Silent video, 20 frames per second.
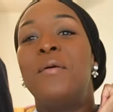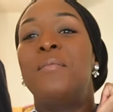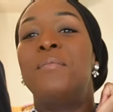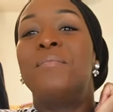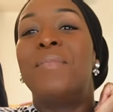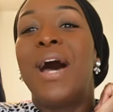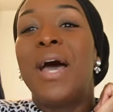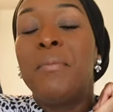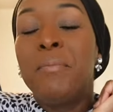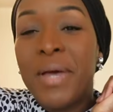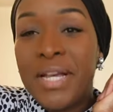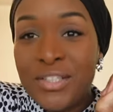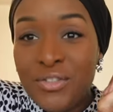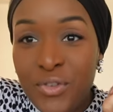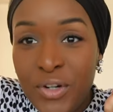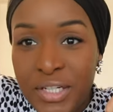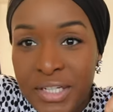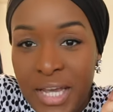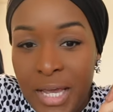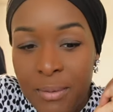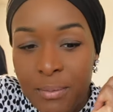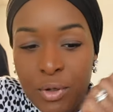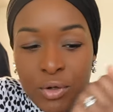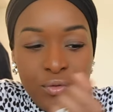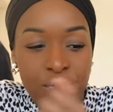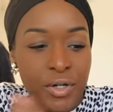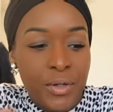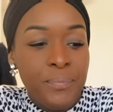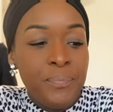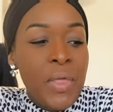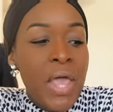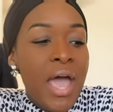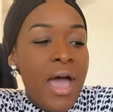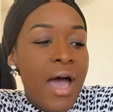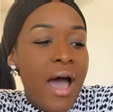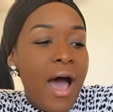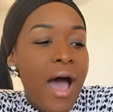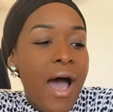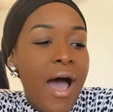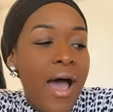my best friend came over.
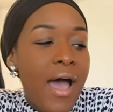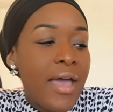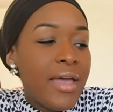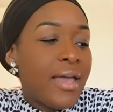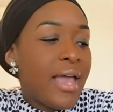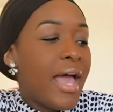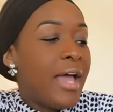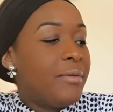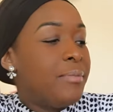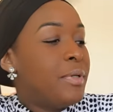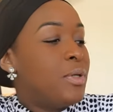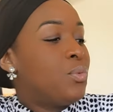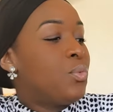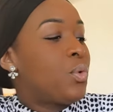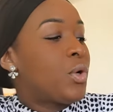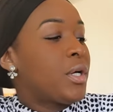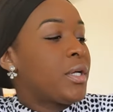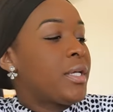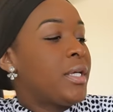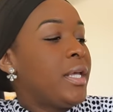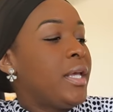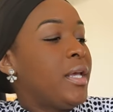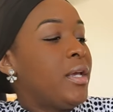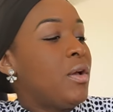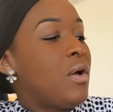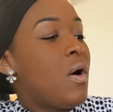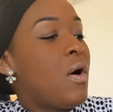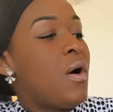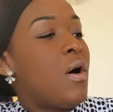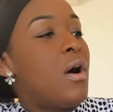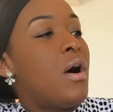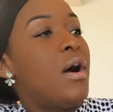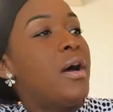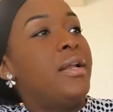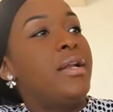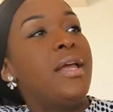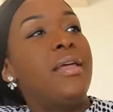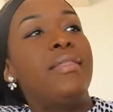I had been working on